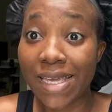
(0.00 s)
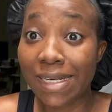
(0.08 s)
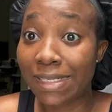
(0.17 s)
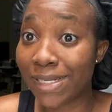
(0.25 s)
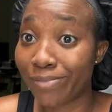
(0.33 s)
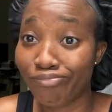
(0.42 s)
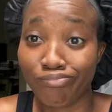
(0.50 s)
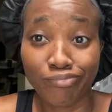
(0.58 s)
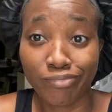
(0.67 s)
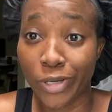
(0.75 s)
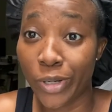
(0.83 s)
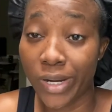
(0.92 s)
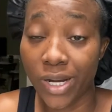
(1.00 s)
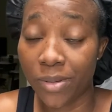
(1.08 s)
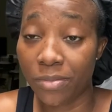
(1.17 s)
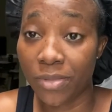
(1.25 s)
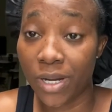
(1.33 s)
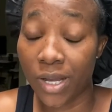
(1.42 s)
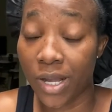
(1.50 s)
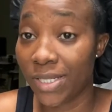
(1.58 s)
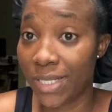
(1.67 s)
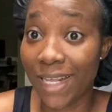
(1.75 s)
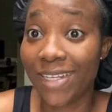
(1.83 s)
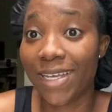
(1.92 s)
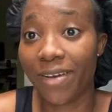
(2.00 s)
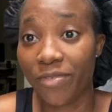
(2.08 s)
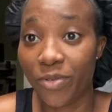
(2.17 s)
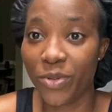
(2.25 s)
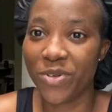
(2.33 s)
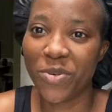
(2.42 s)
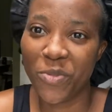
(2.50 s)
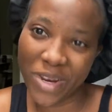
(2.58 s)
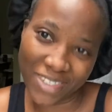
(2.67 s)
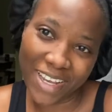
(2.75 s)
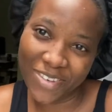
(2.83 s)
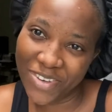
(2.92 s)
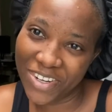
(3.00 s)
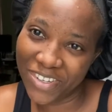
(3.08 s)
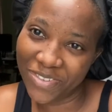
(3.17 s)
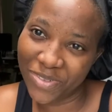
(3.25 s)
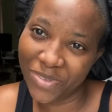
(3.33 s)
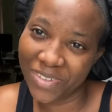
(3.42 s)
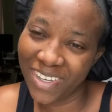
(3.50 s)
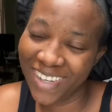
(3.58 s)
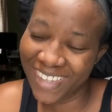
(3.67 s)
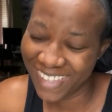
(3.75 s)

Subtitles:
eat continental food, Western Union food.